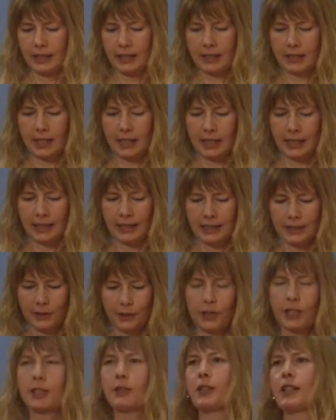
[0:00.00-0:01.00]

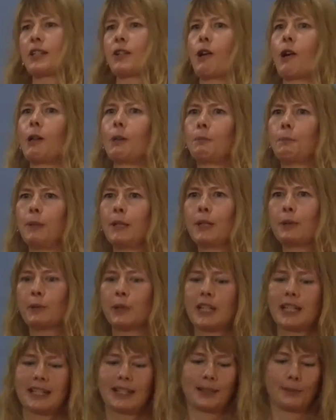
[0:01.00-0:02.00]
So this is called Be
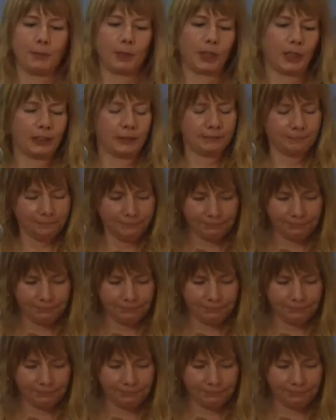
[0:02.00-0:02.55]
Reasonable.